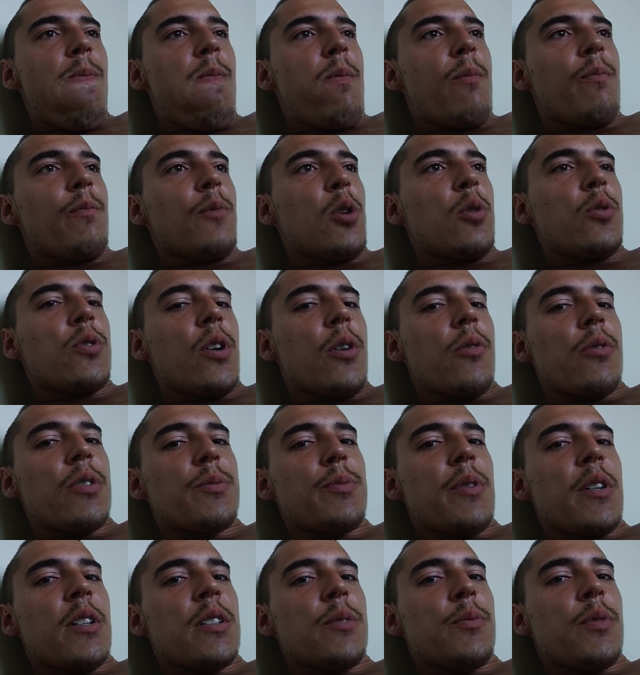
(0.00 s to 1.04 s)
lose all
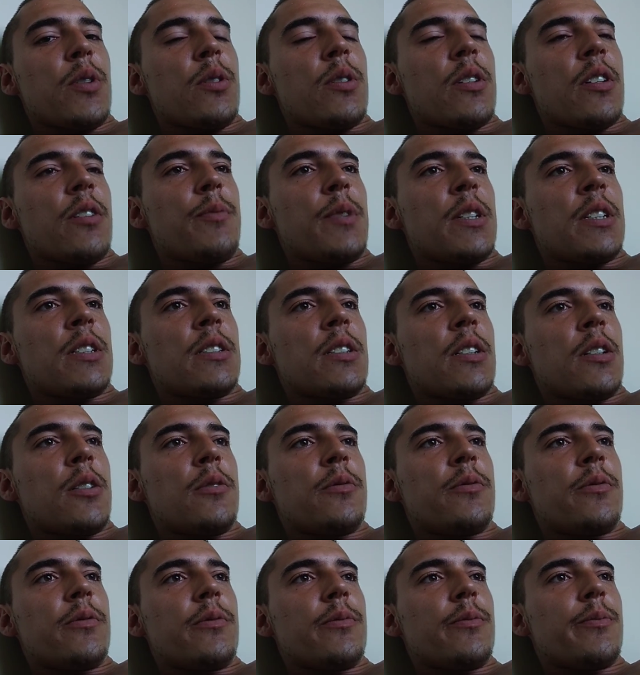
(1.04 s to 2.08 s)
responsibility of
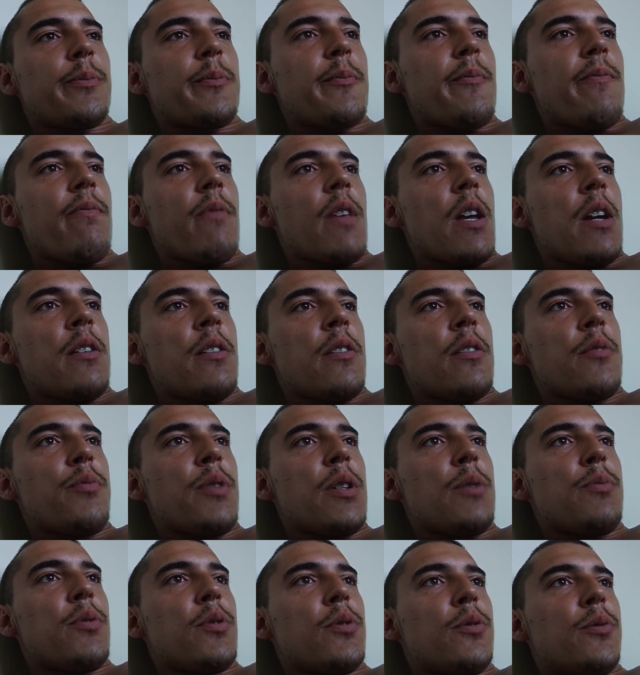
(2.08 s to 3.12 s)
myself and other
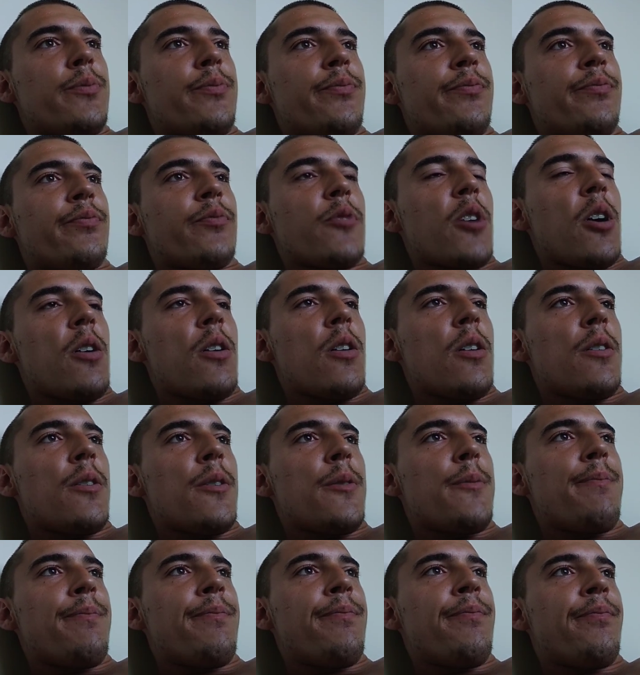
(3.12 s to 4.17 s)
people.
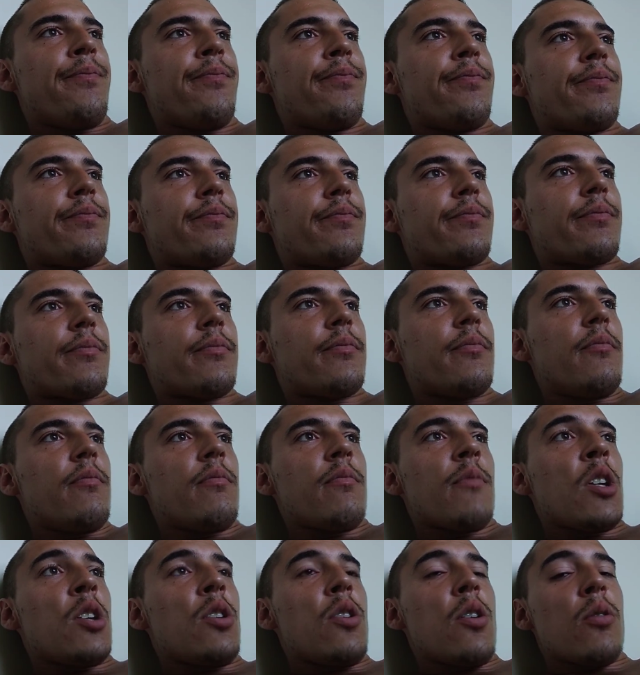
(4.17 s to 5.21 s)
Thank
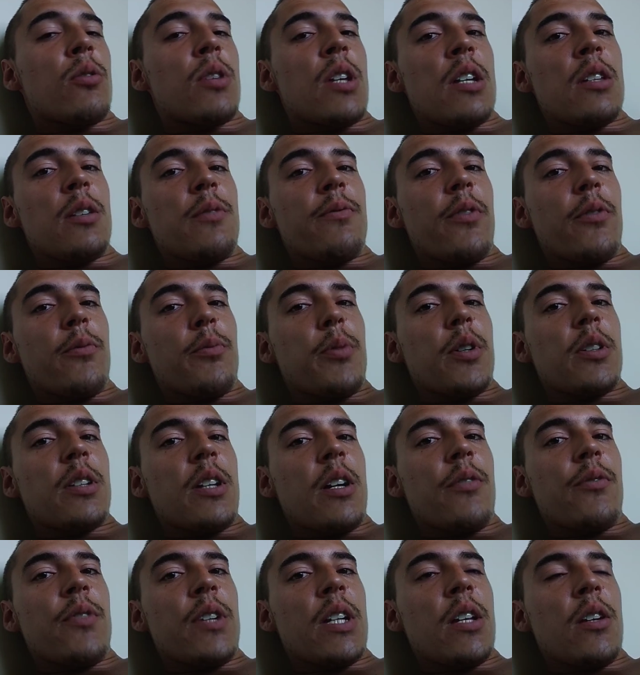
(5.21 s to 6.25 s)
you for putting
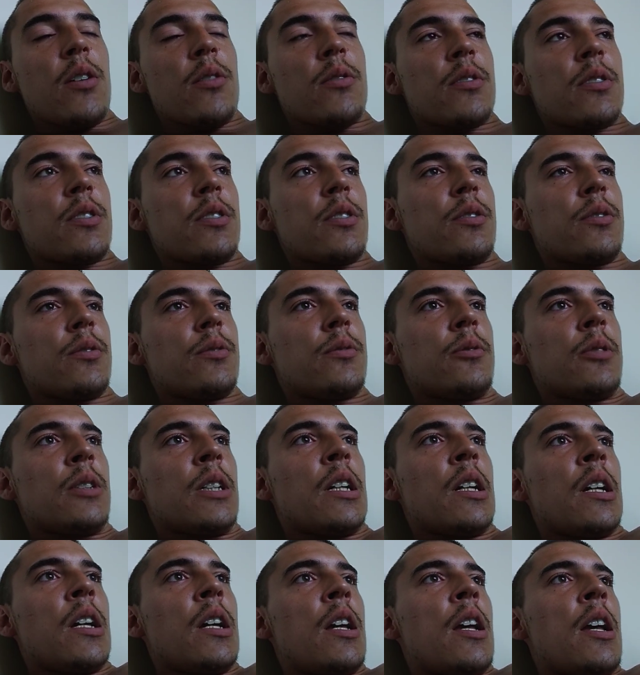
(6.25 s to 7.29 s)
out videos too.
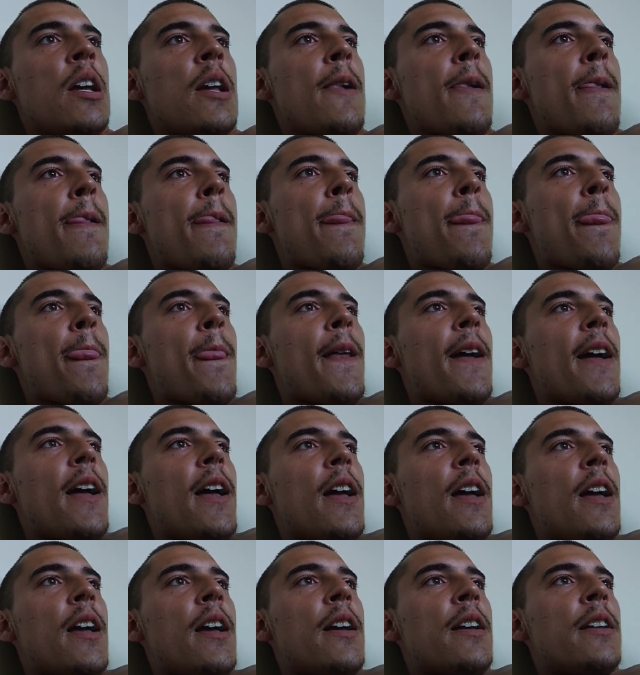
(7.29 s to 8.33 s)

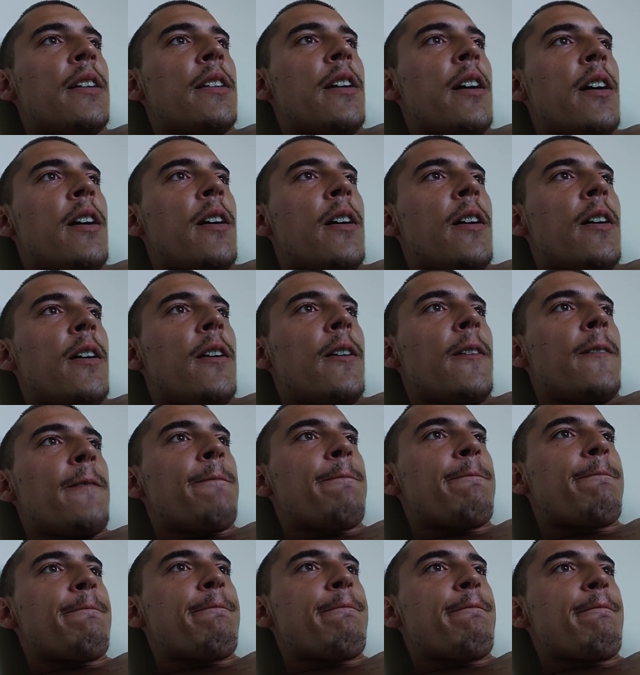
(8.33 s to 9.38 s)
And
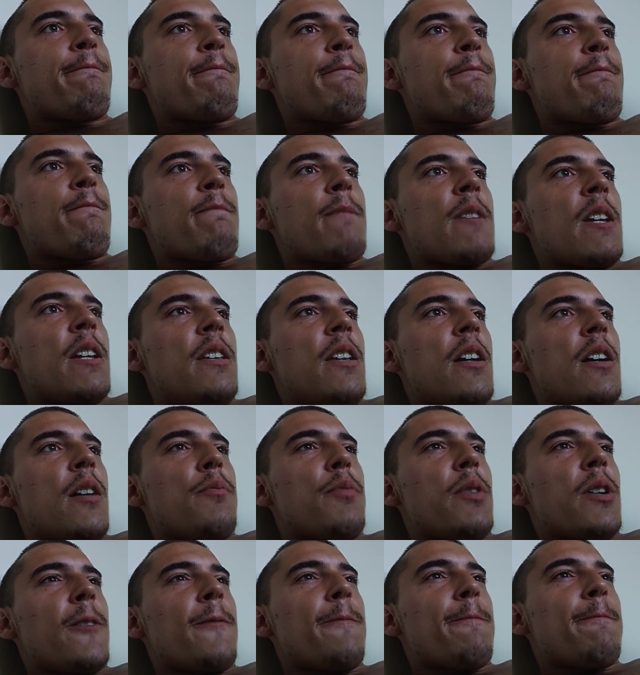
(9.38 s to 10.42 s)
yeah,
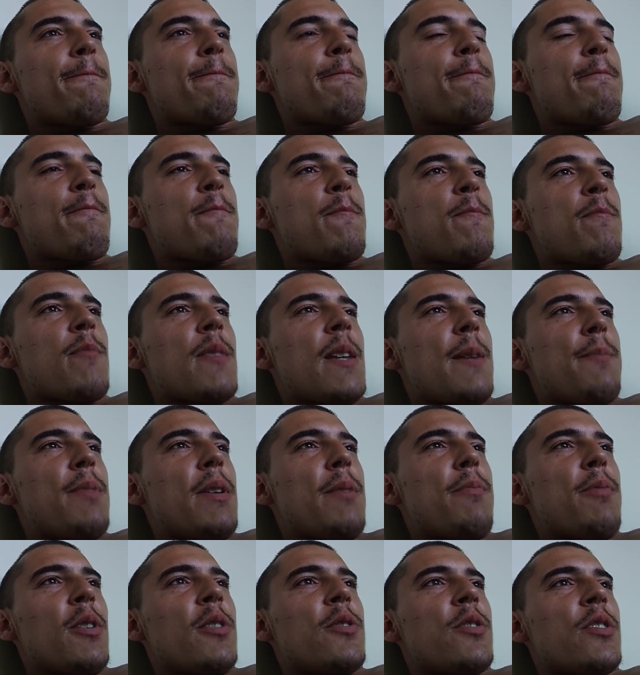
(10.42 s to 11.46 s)
but
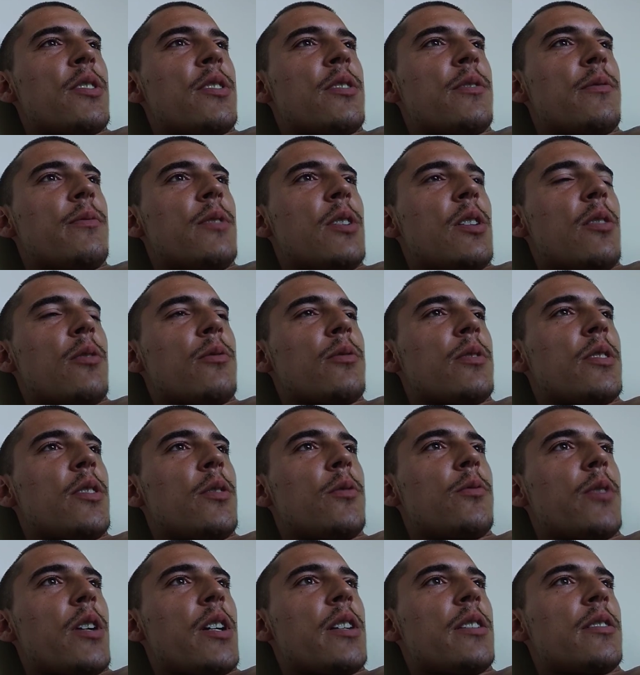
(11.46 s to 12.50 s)
people are just, so
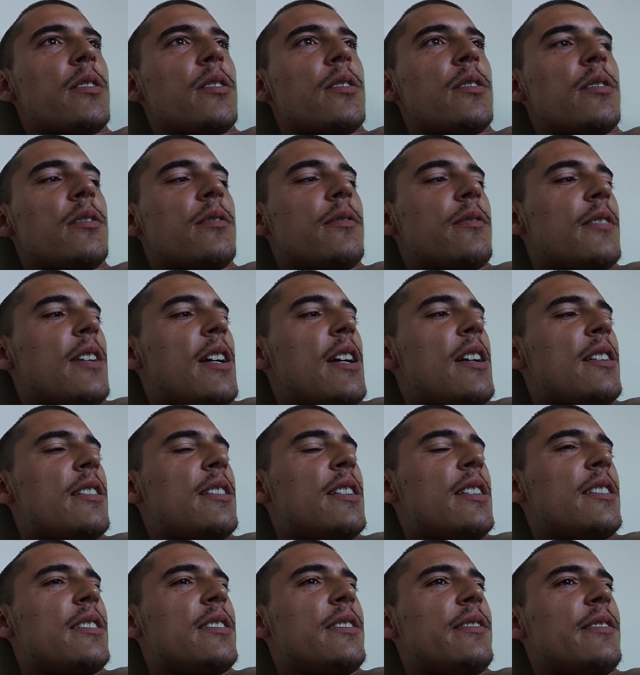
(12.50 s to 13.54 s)
racist. And
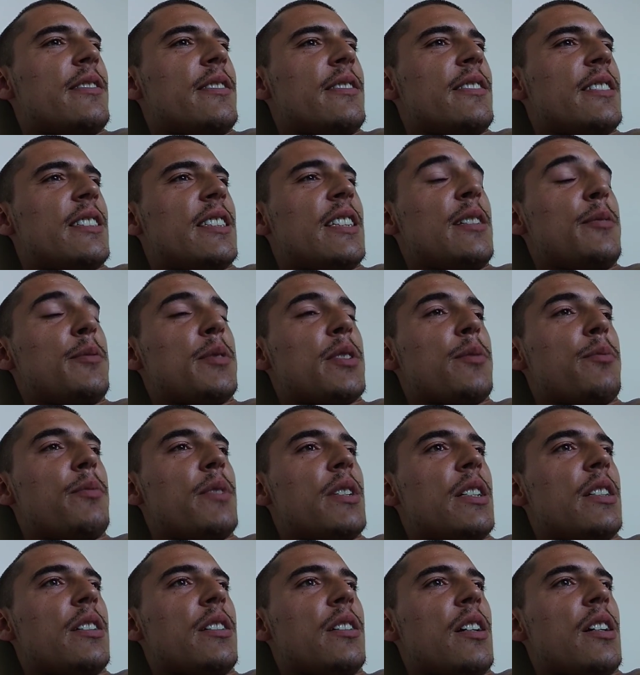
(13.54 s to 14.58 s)
it seems to
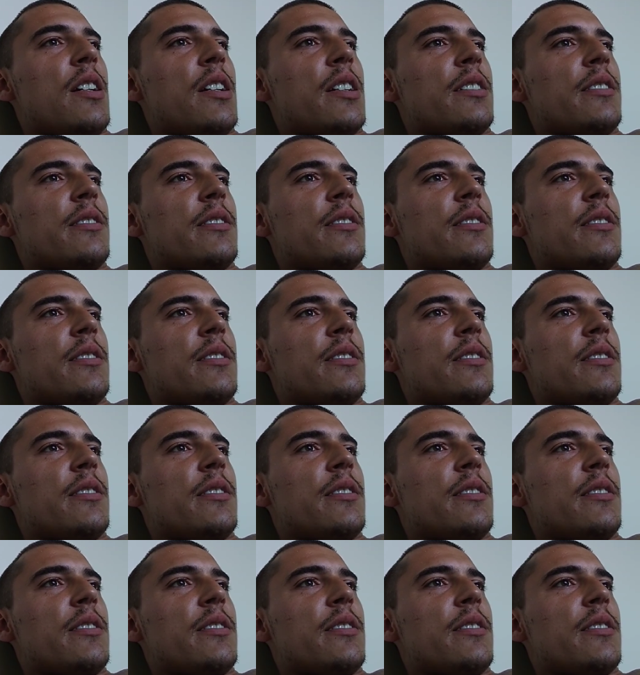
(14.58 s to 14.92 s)
me like